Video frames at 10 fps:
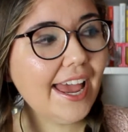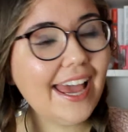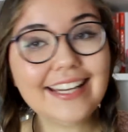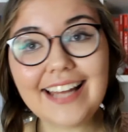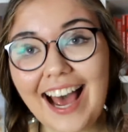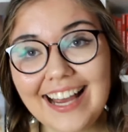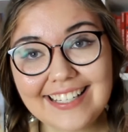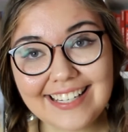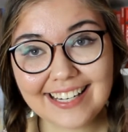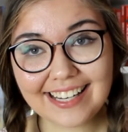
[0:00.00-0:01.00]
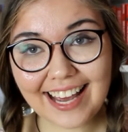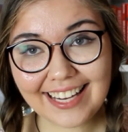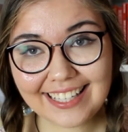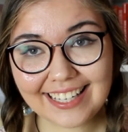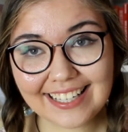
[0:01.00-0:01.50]
and I didn't
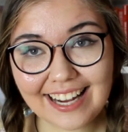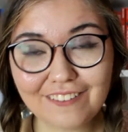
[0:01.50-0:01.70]
like it.